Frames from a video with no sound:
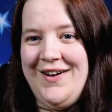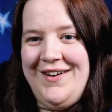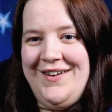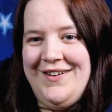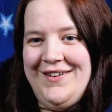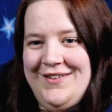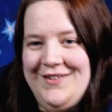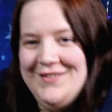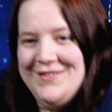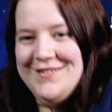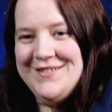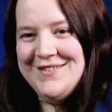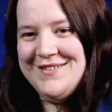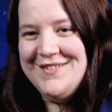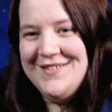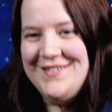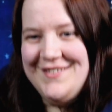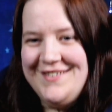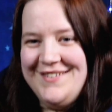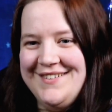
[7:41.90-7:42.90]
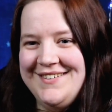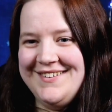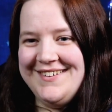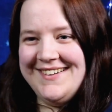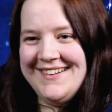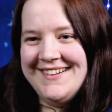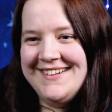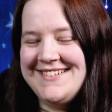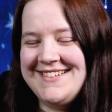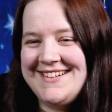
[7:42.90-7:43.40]
Oh!
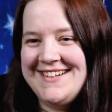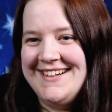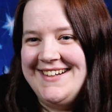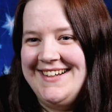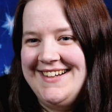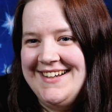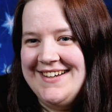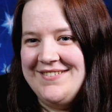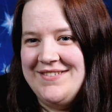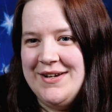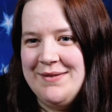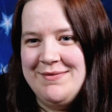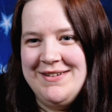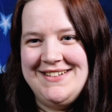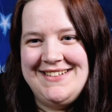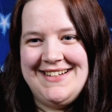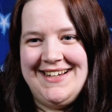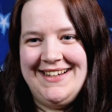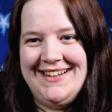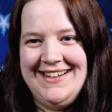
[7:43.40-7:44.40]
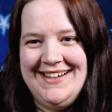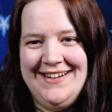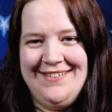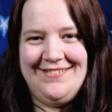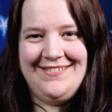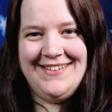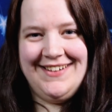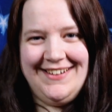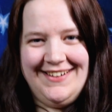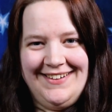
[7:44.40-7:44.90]
She can give him a daylight
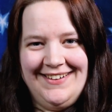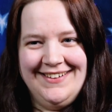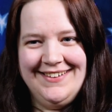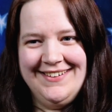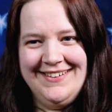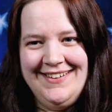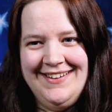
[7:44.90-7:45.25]
ring?